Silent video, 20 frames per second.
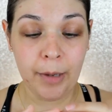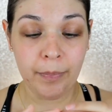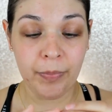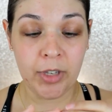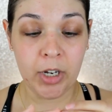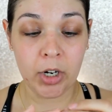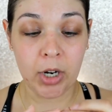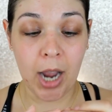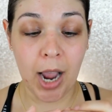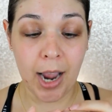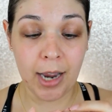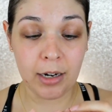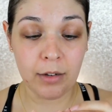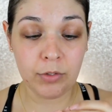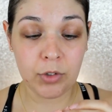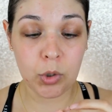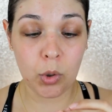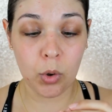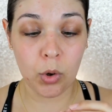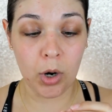They're kind
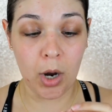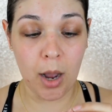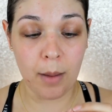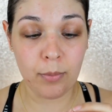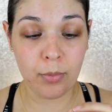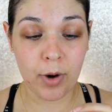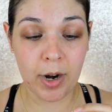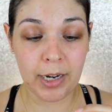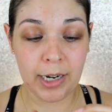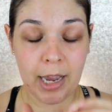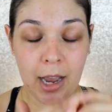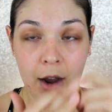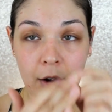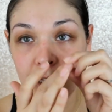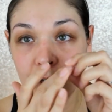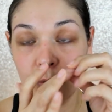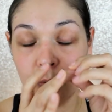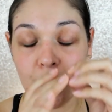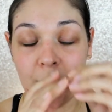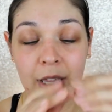of tore up right now.
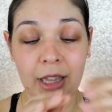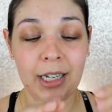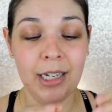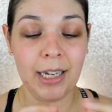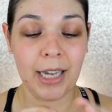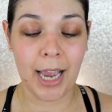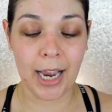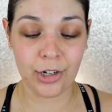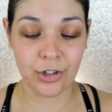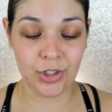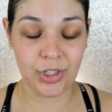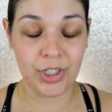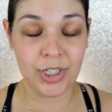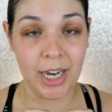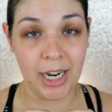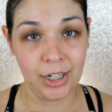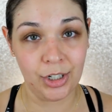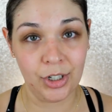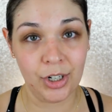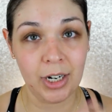They're really actually
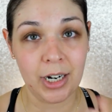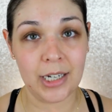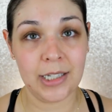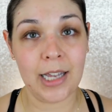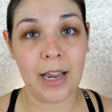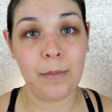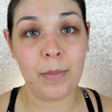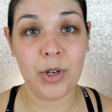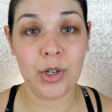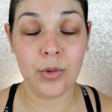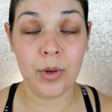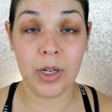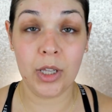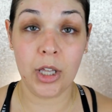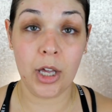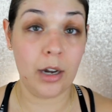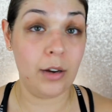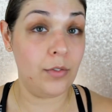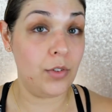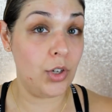tender because I've been doing a
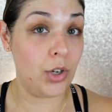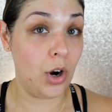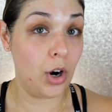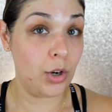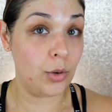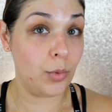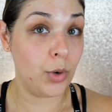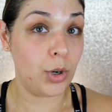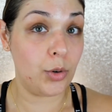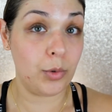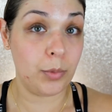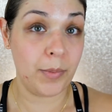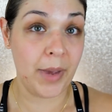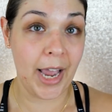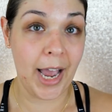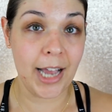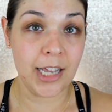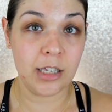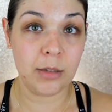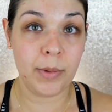lot of yard work with my
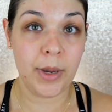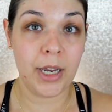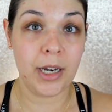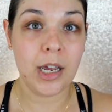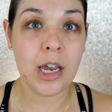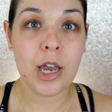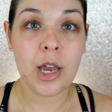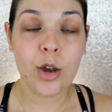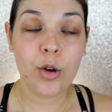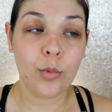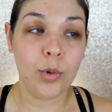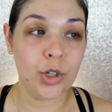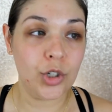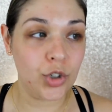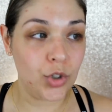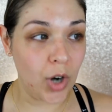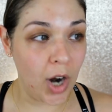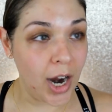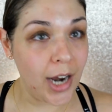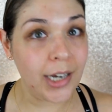husband. We're
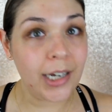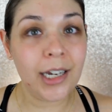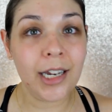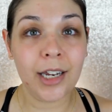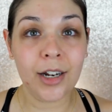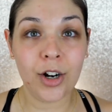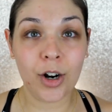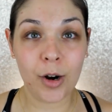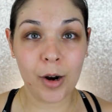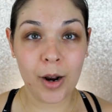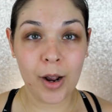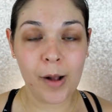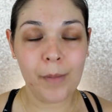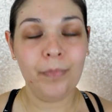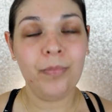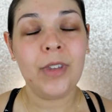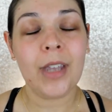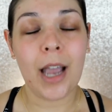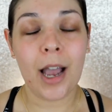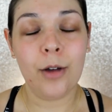trying to get our,
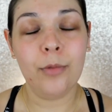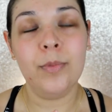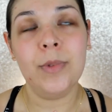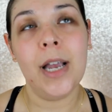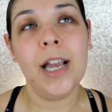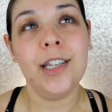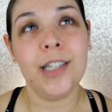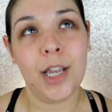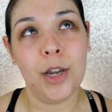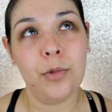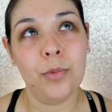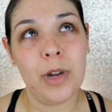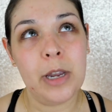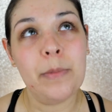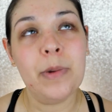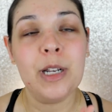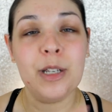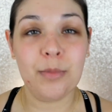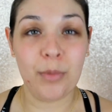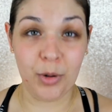I say
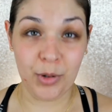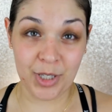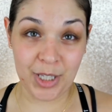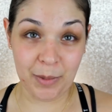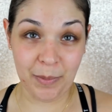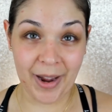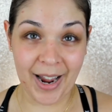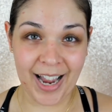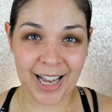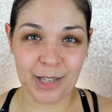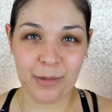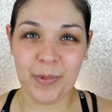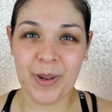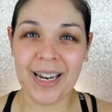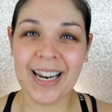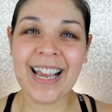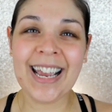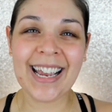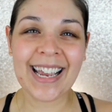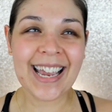we, but it's mostly my
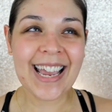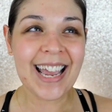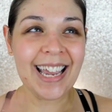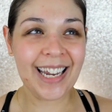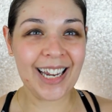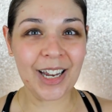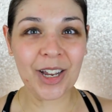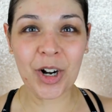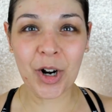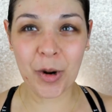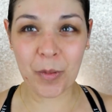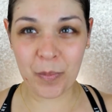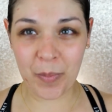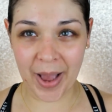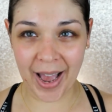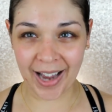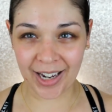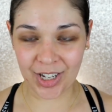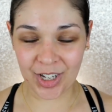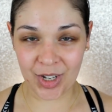husband, get our
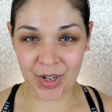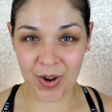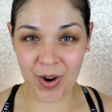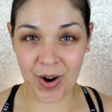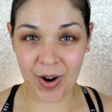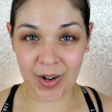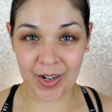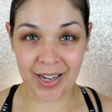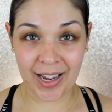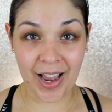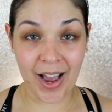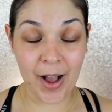backyard